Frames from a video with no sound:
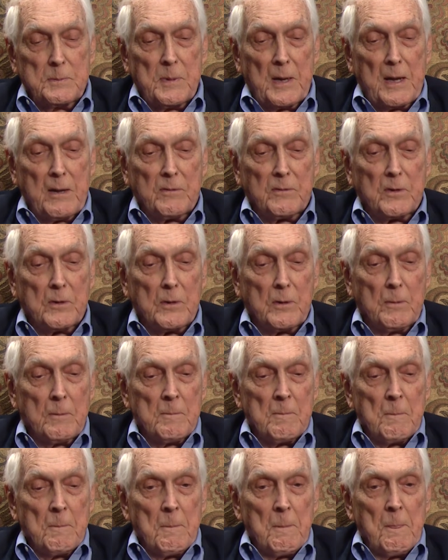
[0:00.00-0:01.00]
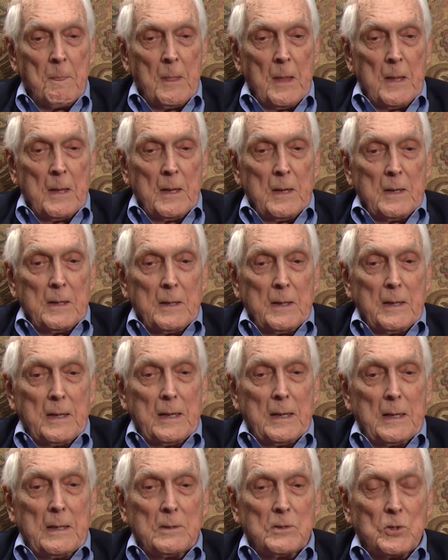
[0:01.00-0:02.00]
Pafko,
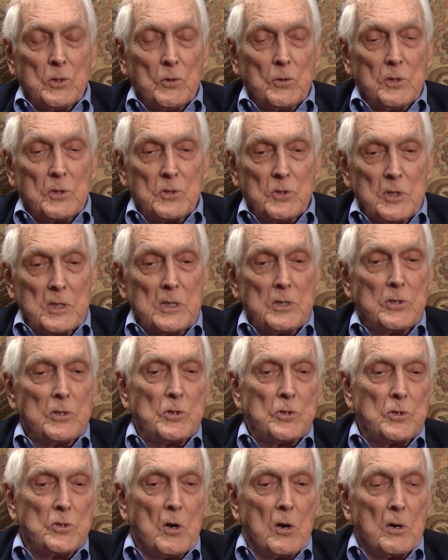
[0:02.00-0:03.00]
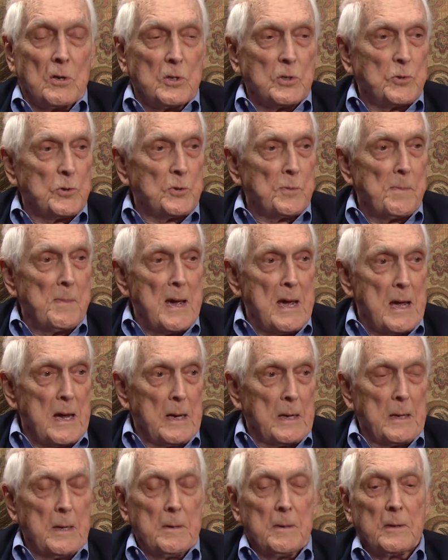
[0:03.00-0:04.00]
and so the season started. This was
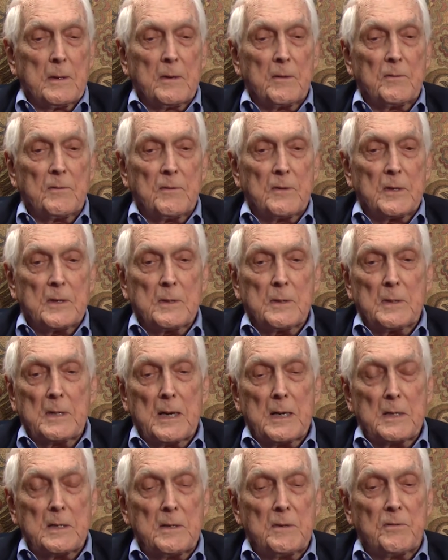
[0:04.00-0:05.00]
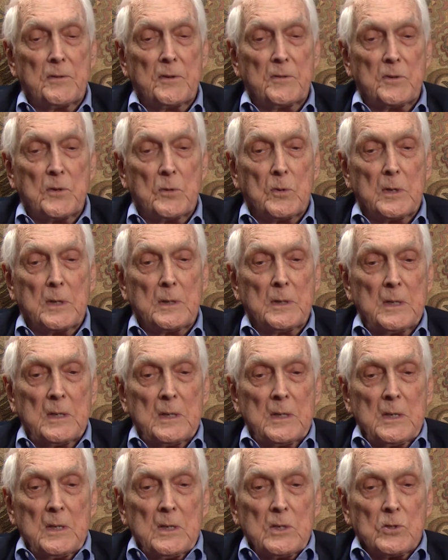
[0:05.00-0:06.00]
May of 1951, uh,
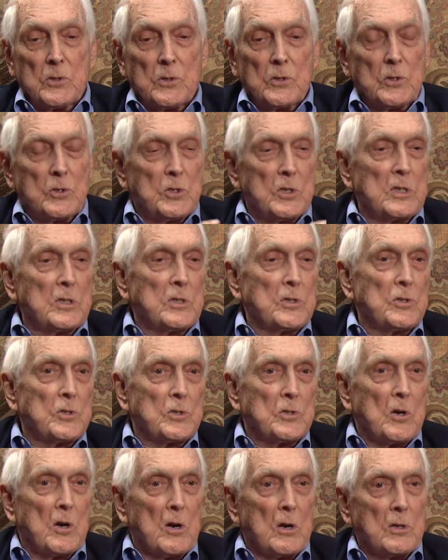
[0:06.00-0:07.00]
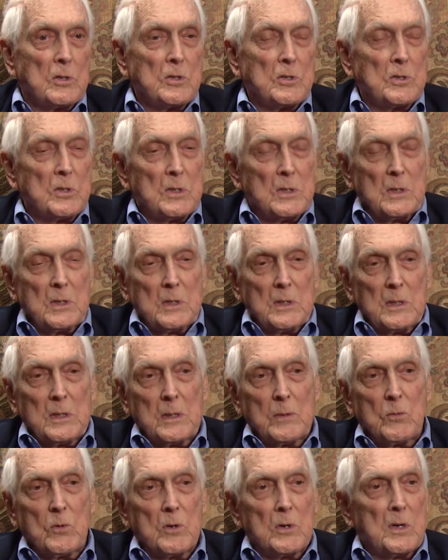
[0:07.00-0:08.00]
so the season starts
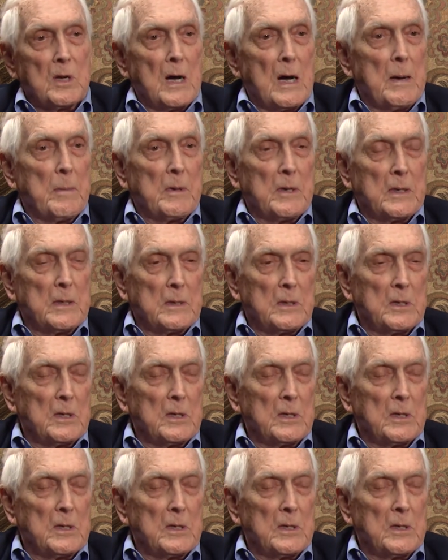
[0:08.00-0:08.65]
and we're dominant.